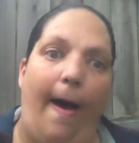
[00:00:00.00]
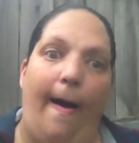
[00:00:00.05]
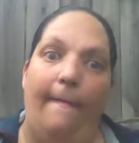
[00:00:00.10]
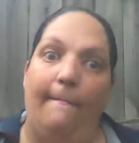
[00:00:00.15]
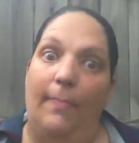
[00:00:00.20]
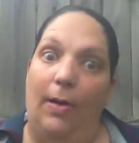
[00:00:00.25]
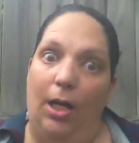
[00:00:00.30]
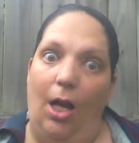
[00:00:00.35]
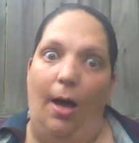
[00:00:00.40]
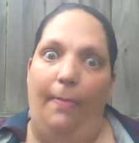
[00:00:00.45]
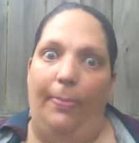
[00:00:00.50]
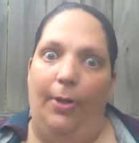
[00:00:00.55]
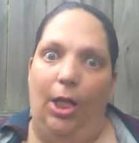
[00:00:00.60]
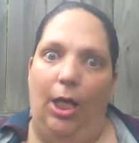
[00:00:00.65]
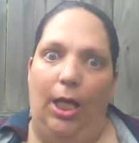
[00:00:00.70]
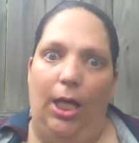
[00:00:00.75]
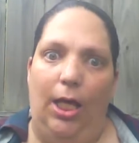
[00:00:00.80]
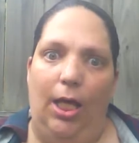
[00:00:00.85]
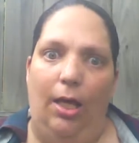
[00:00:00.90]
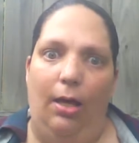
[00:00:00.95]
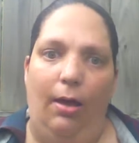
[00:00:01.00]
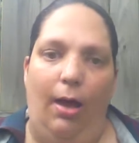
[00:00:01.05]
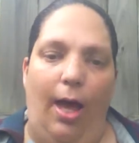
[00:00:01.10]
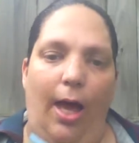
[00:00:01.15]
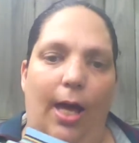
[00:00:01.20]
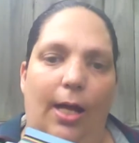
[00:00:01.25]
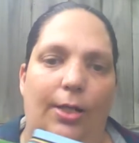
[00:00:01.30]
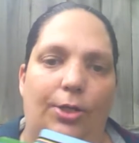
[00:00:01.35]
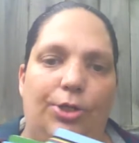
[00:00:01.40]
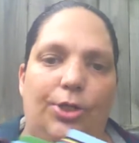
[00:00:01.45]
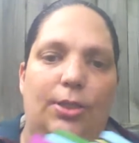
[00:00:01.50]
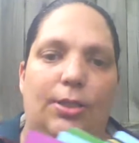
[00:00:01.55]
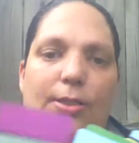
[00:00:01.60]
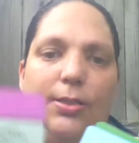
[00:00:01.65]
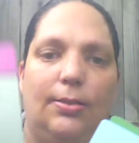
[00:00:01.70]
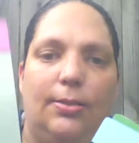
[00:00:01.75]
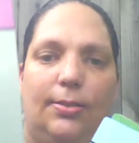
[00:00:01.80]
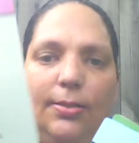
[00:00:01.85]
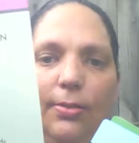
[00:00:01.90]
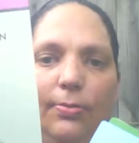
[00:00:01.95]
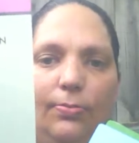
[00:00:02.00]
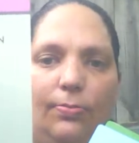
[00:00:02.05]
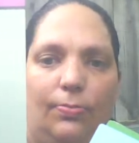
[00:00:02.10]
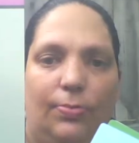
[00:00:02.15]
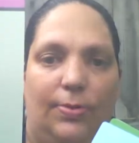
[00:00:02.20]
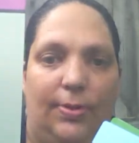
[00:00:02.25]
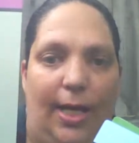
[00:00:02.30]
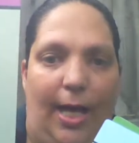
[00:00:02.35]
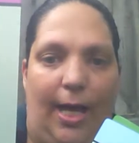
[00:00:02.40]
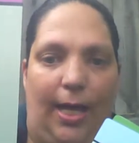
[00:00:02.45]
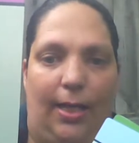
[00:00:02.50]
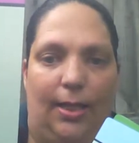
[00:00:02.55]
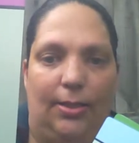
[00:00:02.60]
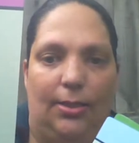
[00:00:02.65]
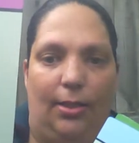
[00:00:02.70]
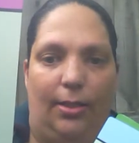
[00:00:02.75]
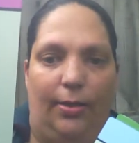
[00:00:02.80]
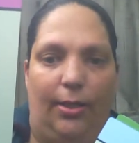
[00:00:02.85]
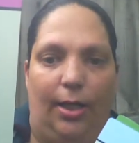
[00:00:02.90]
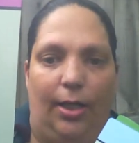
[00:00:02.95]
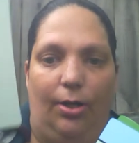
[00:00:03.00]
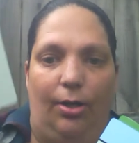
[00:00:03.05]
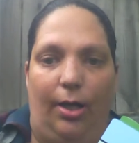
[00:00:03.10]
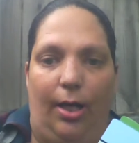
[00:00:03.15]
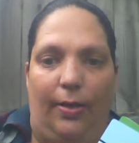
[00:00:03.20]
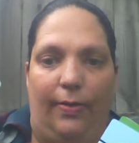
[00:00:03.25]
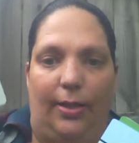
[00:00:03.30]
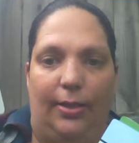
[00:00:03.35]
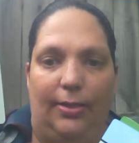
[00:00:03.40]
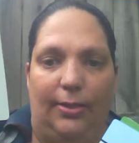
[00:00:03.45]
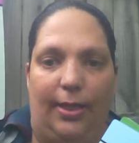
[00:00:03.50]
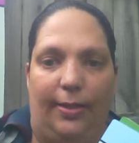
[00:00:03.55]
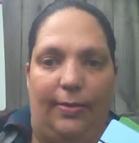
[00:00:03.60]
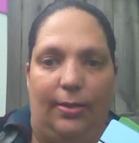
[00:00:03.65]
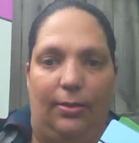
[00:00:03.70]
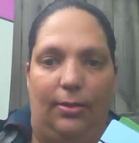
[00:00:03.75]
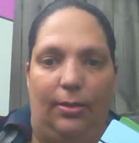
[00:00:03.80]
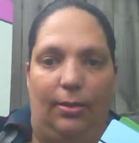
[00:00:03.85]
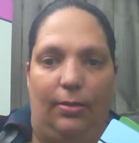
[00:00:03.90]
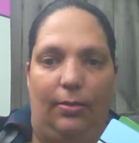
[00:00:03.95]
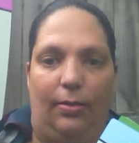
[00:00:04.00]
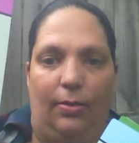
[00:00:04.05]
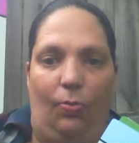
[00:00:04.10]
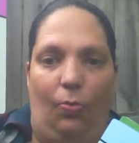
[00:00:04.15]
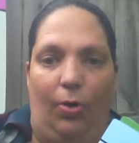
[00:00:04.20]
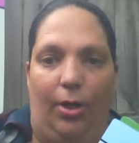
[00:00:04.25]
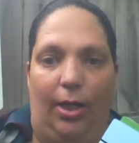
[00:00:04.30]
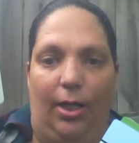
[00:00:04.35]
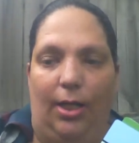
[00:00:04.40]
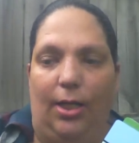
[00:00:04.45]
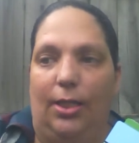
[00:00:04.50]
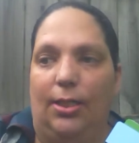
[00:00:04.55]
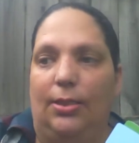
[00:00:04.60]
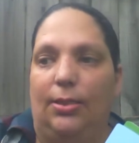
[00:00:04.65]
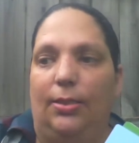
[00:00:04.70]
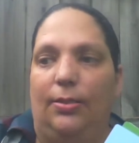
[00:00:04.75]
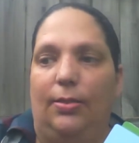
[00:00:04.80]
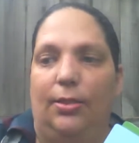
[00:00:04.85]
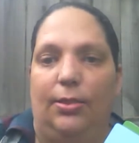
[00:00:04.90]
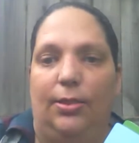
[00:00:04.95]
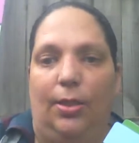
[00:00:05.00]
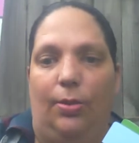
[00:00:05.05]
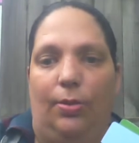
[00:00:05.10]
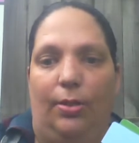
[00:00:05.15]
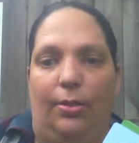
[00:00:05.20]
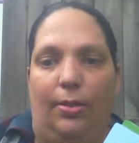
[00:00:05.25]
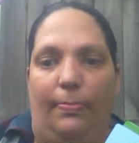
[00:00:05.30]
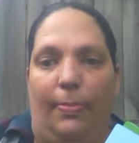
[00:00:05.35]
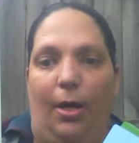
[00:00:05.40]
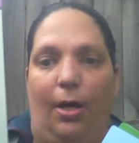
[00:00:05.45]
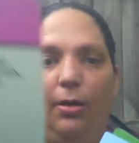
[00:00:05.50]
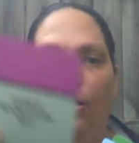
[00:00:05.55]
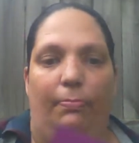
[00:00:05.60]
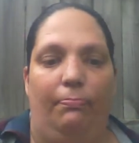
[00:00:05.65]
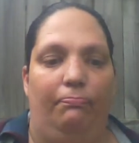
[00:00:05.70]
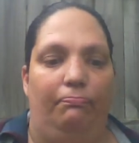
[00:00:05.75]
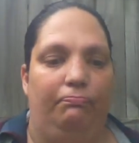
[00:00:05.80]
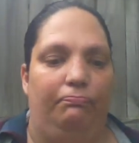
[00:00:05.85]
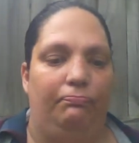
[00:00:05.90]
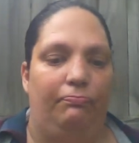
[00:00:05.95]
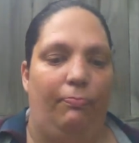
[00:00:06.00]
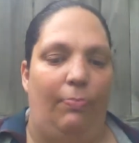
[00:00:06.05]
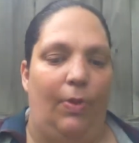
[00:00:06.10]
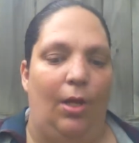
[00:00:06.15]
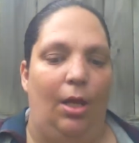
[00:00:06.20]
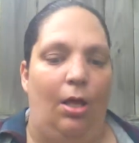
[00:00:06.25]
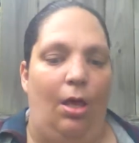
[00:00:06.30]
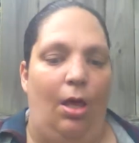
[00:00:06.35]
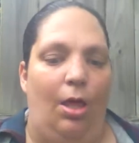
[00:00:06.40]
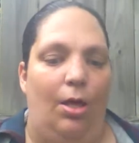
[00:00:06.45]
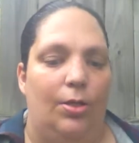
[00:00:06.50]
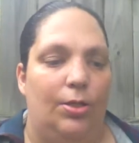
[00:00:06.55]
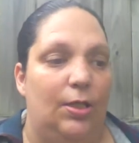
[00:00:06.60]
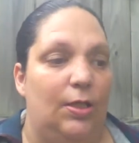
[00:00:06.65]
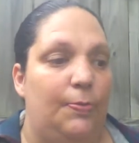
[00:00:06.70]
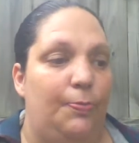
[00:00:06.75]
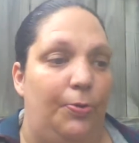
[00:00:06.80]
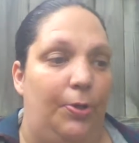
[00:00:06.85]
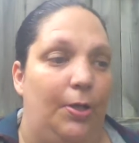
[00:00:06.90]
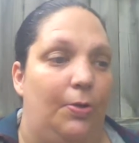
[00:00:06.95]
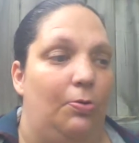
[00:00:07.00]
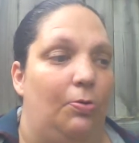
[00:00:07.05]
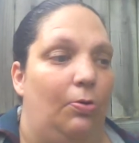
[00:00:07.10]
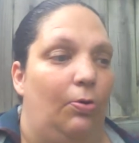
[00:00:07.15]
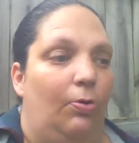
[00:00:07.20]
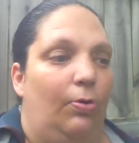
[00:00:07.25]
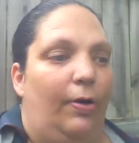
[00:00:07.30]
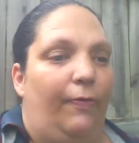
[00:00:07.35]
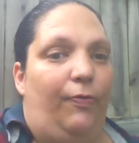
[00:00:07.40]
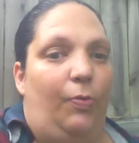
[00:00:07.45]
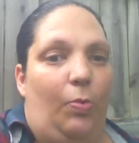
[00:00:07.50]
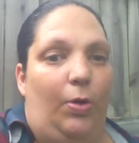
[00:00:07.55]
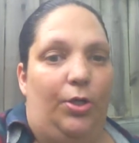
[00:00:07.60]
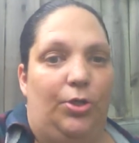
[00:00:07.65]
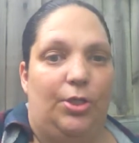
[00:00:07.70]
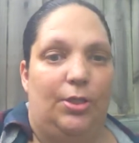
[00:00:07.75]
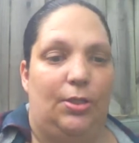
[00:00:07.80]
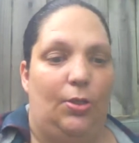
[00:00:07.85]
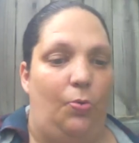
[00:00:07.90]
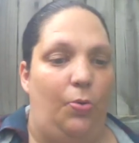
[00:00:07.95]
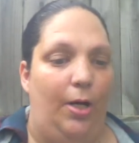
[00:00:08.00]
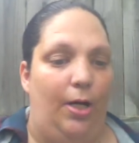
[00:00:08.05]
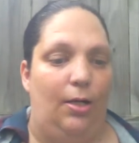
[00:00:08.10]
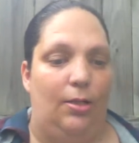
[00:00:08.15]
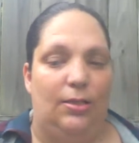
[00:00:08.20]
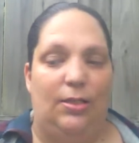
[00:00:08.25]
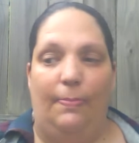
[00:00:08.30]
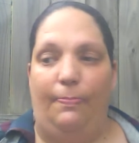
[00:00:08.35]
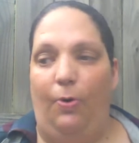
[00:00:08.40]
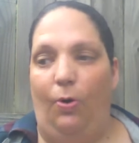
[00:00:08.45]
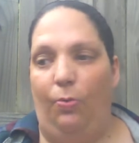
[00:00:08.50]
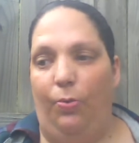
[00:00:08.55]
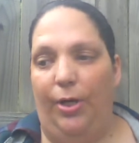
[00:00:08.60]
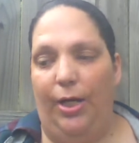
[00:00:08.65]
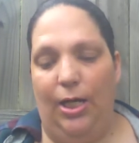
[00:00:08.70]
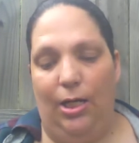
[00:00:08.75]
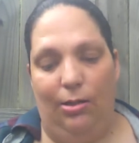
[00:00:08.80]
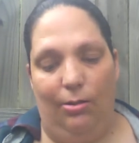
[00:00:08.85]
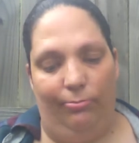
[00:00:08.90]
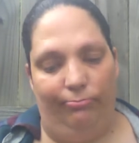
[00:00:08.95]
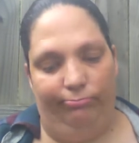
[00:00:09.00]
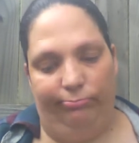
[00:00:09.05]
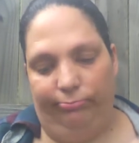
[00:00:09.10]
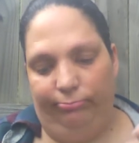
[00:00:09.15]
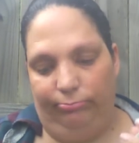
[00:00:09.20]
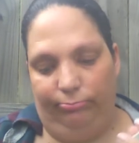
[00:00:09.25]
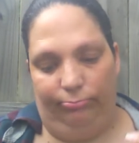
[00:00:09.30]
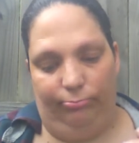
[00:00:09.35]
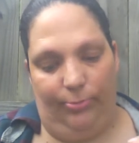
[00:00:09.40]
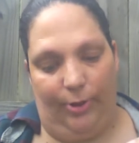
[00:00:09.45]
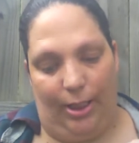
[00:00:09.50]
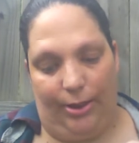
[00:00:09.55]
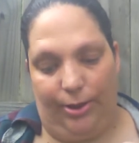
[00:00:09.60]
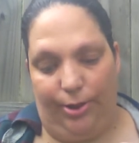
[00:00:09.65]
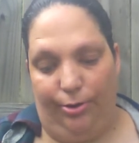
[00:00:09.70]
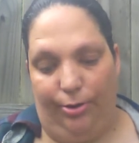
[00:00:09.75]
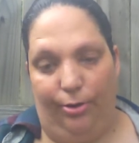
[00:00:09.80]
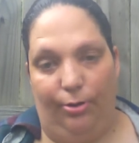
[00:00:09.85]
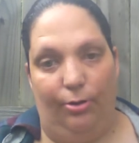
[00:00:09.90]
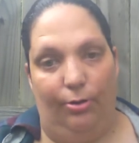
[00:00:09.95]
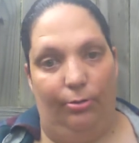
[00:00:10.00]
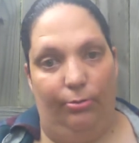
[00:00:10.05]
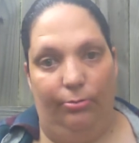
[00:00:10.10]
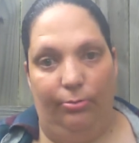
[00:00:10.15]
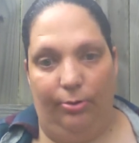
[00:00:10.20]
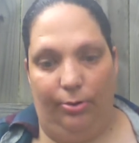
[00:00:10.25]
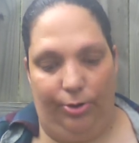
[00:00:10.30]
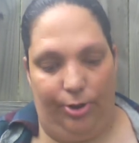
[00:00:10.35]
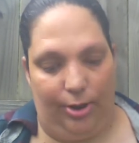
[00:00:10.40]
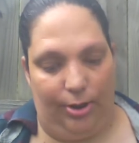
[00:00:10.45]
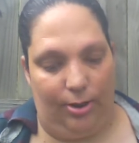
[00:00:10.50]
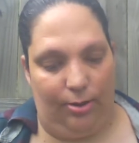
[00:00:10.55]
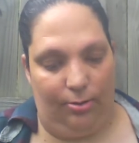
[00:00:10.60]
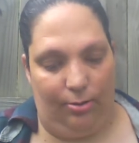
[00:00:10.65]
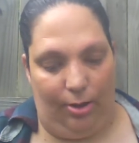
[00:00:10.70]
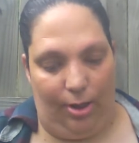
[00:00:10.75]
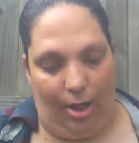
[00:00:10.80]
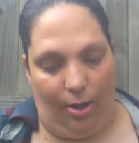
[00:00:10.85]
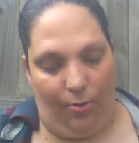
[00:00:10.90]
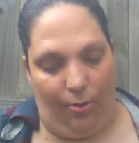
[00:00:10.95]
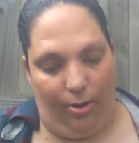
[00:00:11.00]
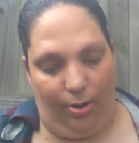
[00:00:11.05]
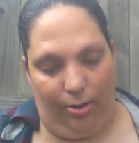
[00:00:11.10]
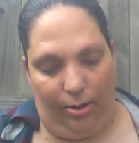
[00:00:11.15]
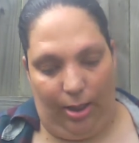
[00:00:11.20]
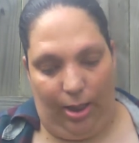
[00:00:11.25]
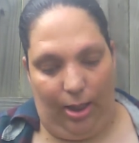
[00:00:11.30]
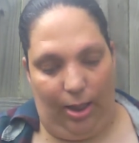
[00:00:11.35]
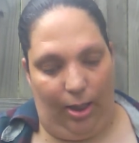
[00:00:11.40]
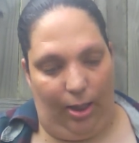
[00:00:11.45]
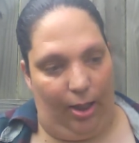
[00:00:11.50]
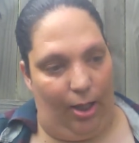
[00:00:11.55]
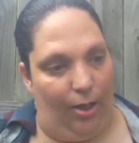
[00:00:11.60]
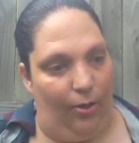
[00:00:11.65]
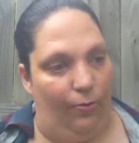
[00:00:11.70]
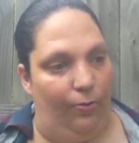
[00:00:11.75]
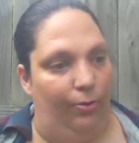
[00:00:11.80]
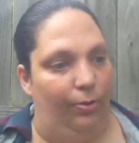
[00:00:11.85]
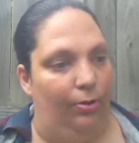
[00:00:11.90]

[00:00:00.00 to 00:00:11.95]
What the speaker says: Monopoly, and it's just sayings on there, and it's got what it is, the suit at the bottom. So it's pretty cool. If you want to just quick, simple read, that's your girl. Just go get it and go.